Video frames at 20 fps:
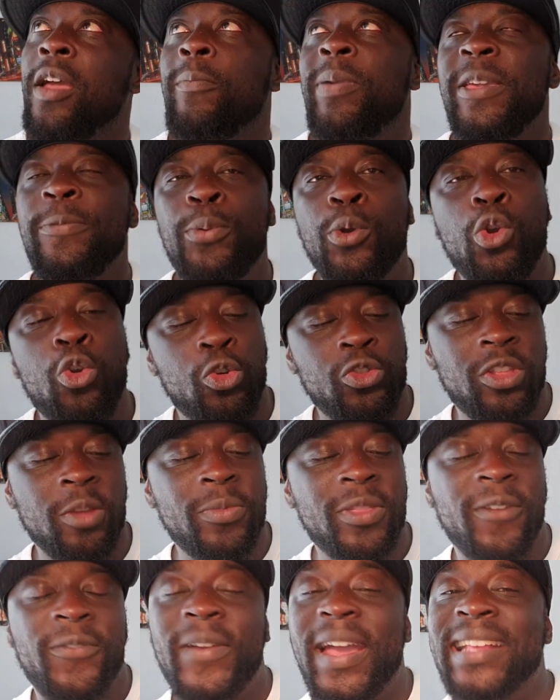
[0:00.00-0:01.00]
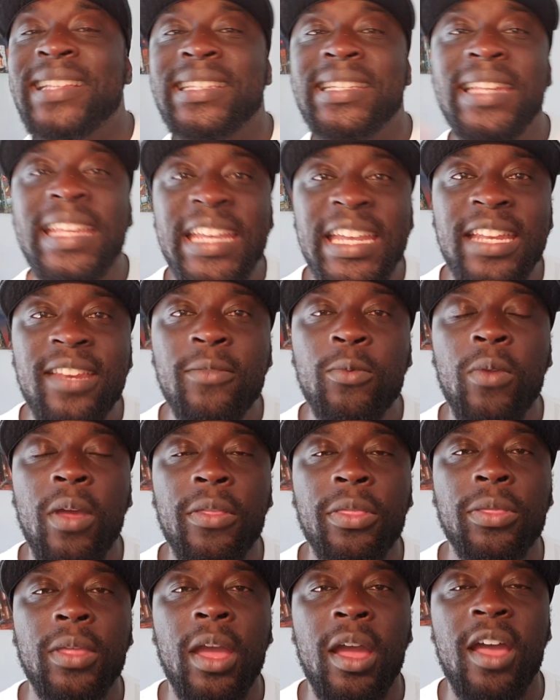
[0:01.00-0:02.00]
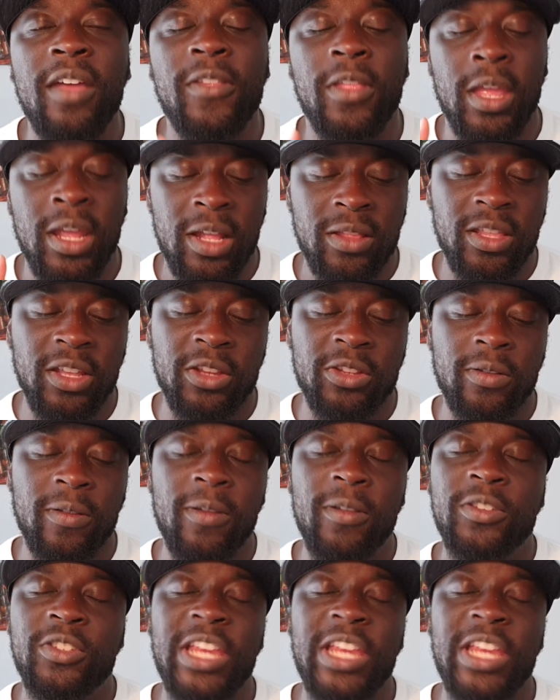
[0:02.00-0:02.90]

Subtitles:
People called them the Vaseline, the